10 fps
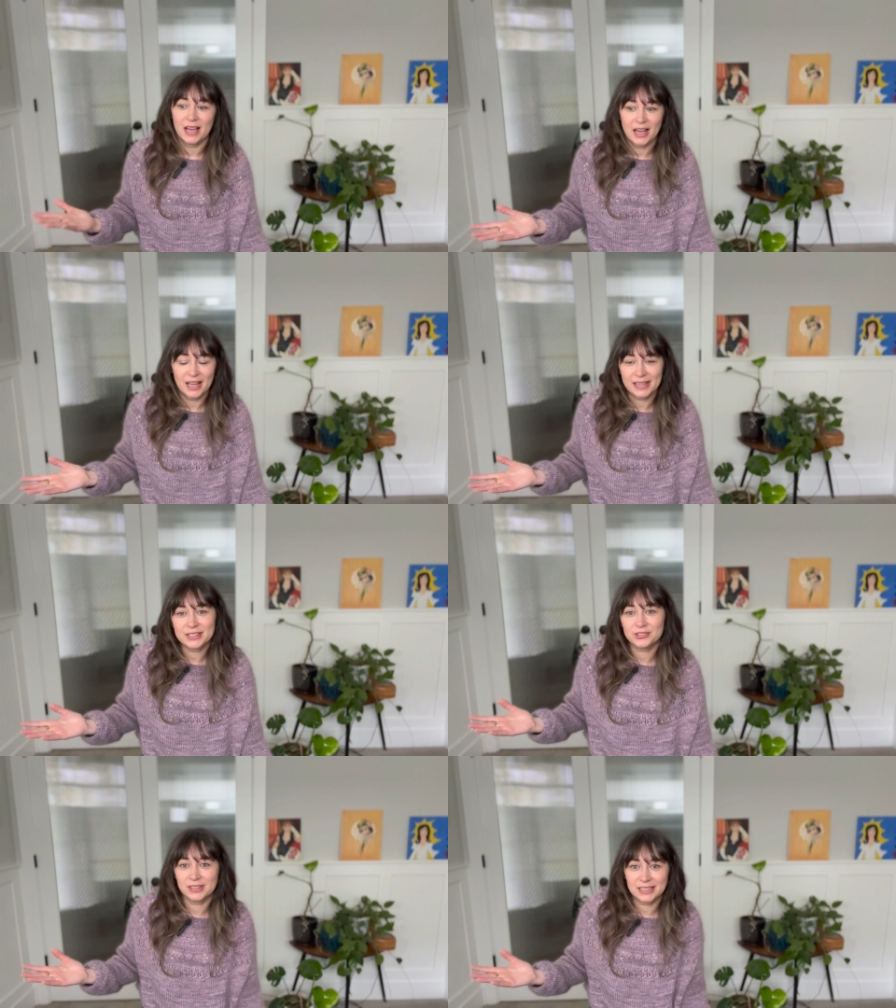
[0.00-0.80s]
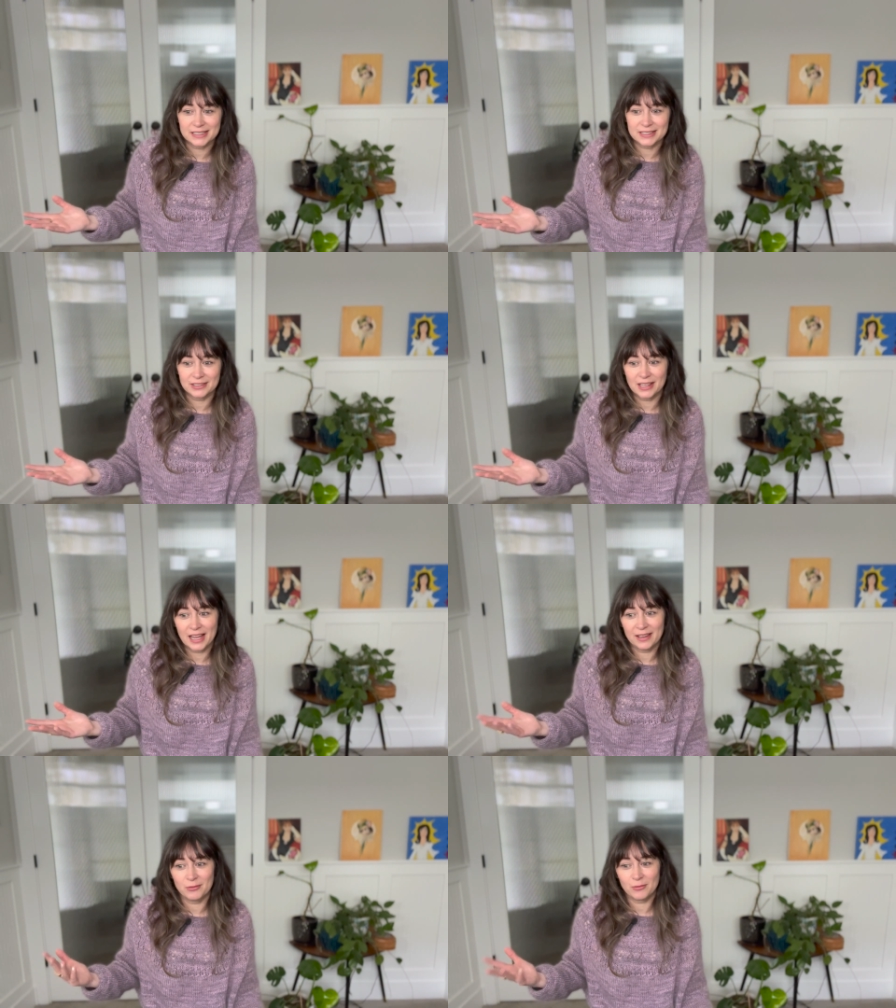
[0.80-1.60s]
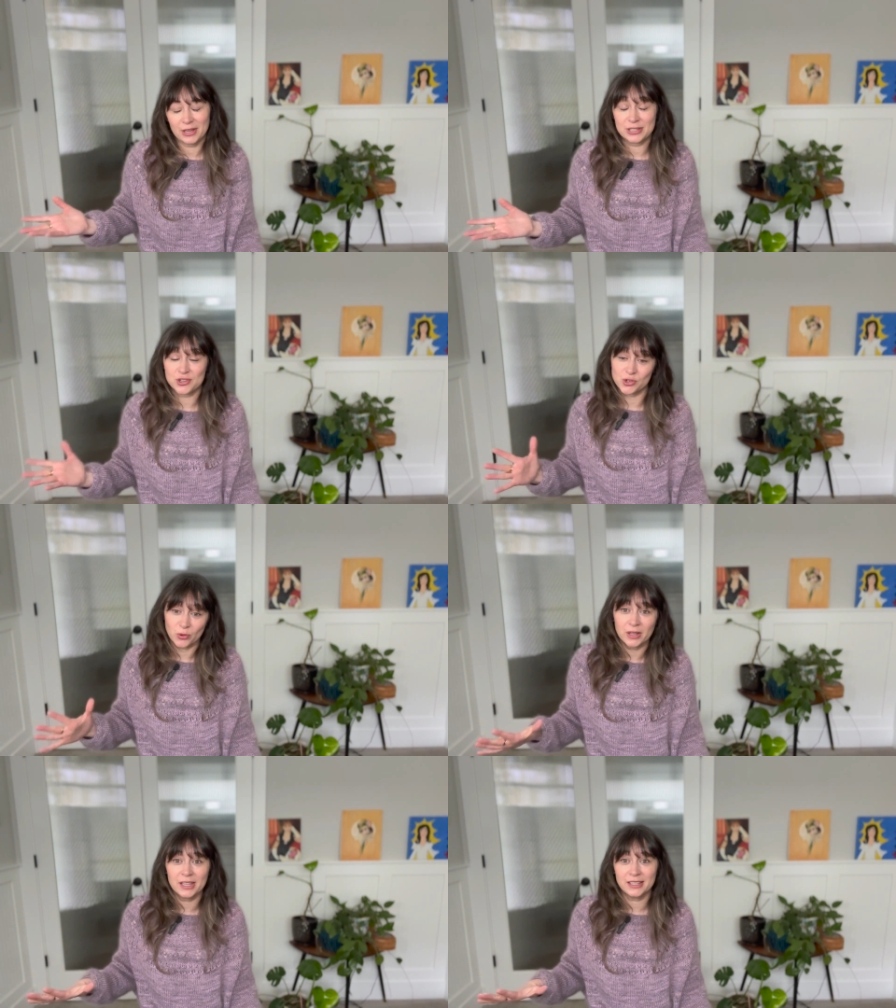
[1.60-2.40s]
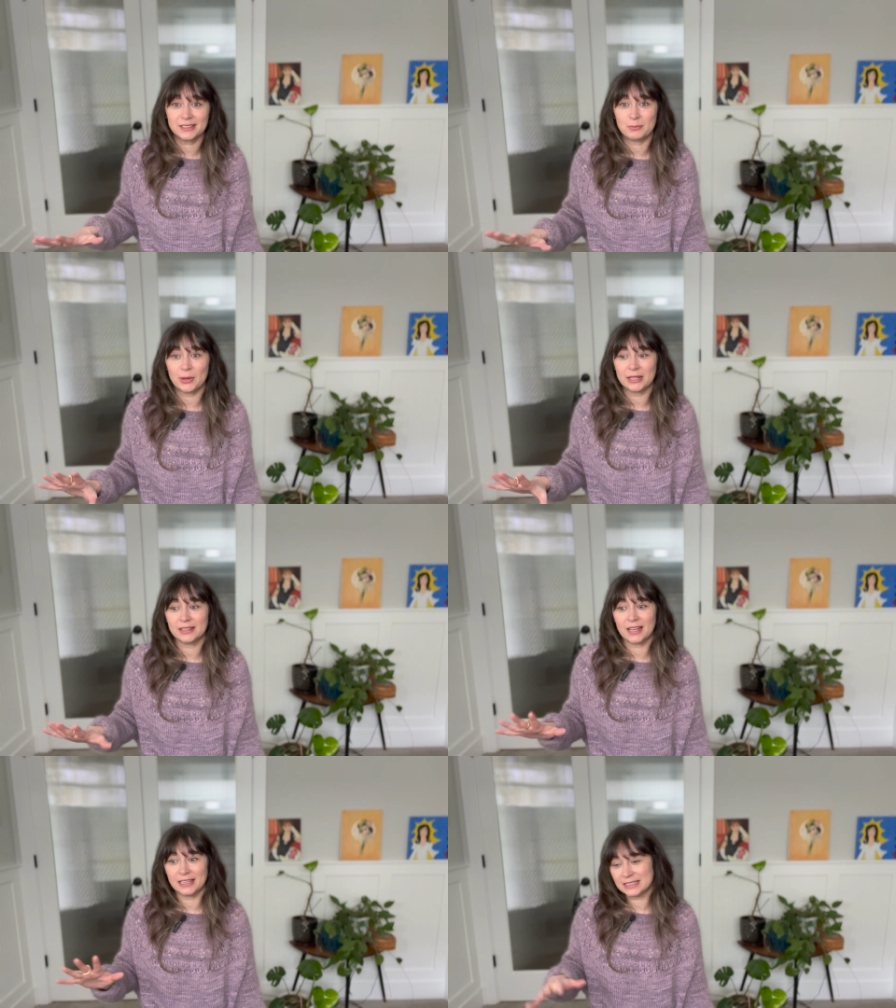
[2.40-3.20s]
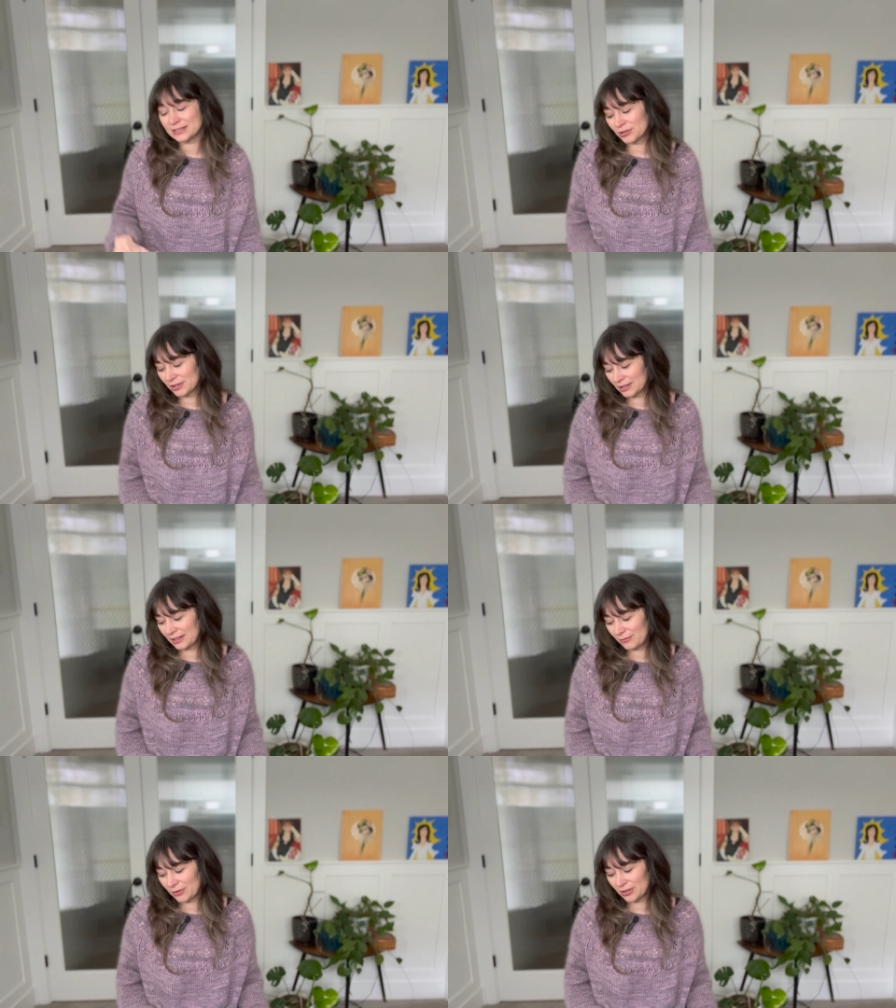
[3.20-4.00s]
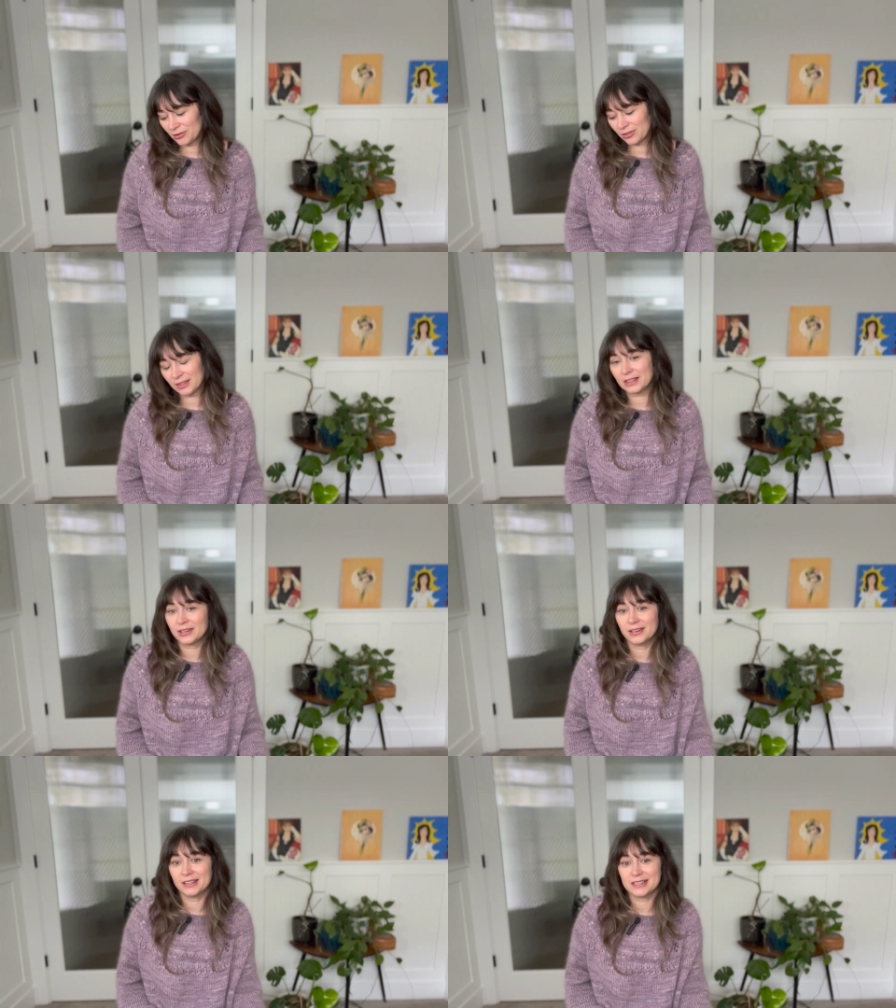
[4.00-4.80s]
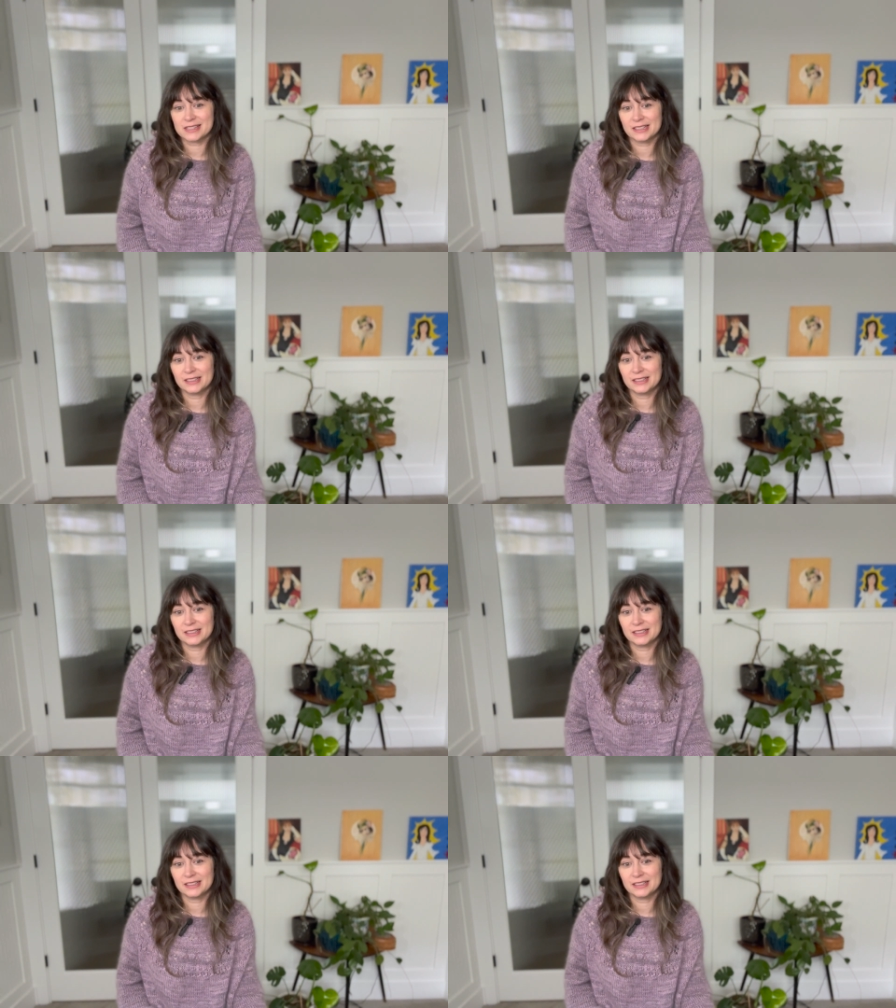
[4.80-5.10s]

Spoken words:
I actually think I enjoy it, but I certainly feel that there is